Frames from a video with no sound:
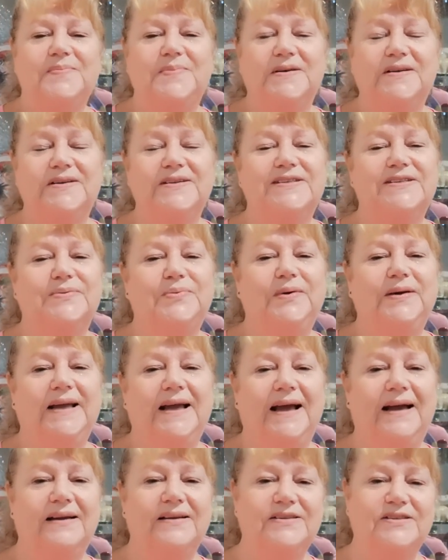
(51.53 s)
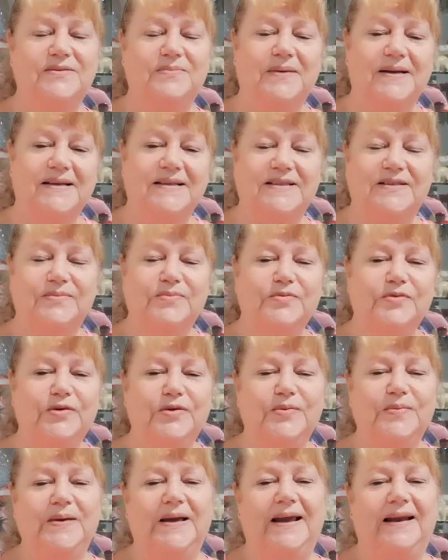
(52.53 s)
because we had to make some
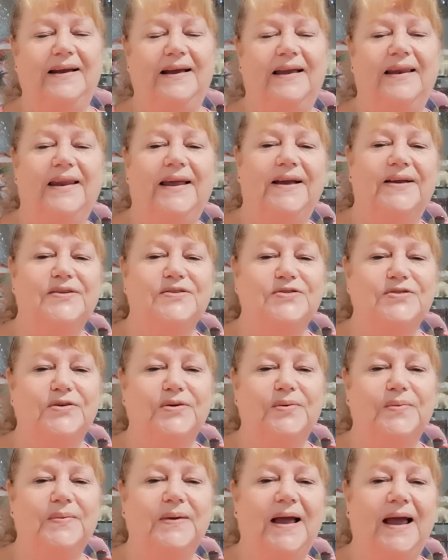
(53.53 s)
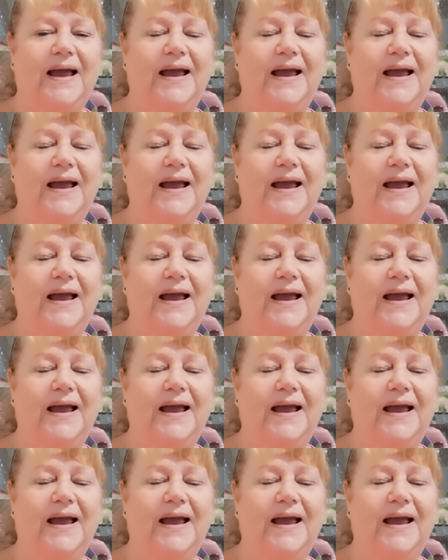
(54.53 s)
room in our lounge room,